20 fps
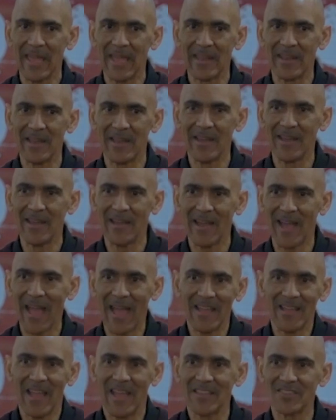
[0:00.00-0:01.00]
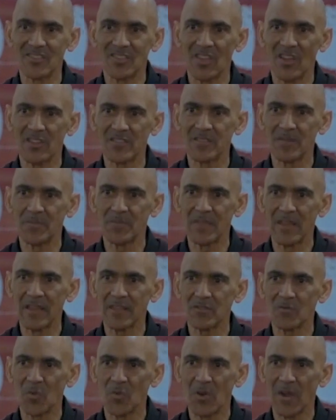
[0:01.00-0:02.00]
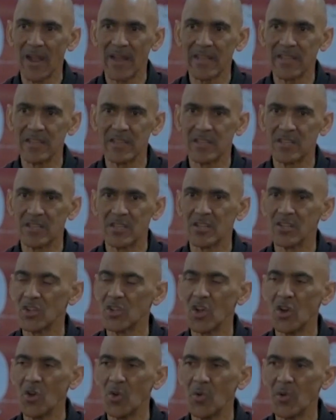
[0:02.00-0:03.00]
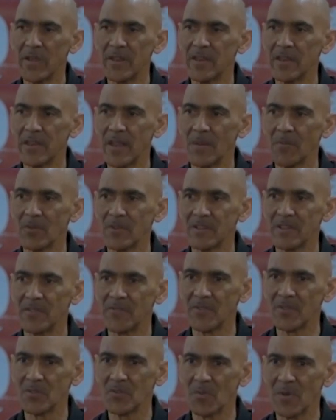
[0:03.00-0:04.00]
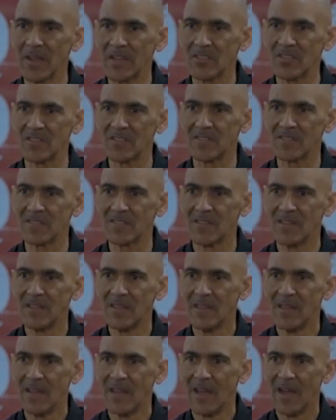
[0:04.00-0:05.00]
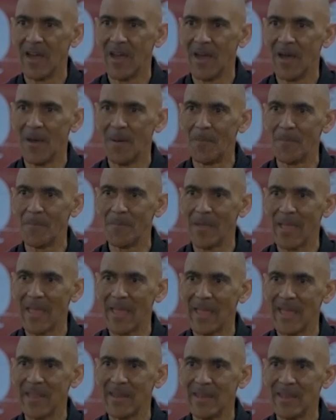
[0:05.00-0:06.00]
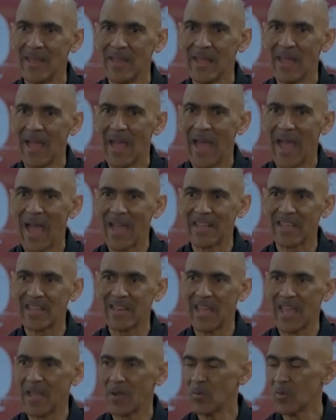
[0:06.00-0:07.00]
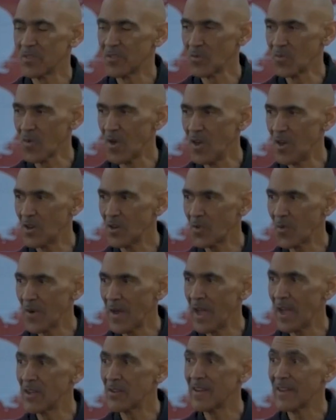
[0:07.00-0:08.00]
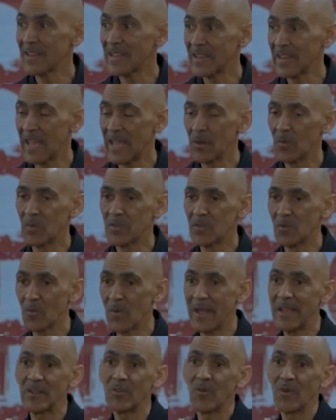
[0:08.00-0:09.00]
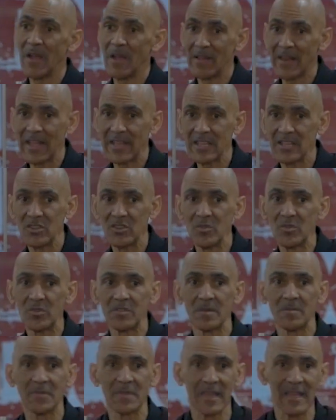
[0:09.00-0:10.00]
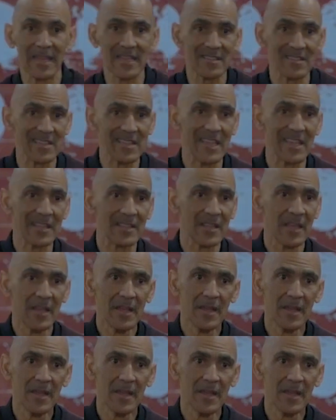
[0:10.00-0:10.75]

and uh, I, I, saw some things where I could, could go in a number of different directions. And I could hang with the wrong crowd or I could hang with the right crowd. I could do some things that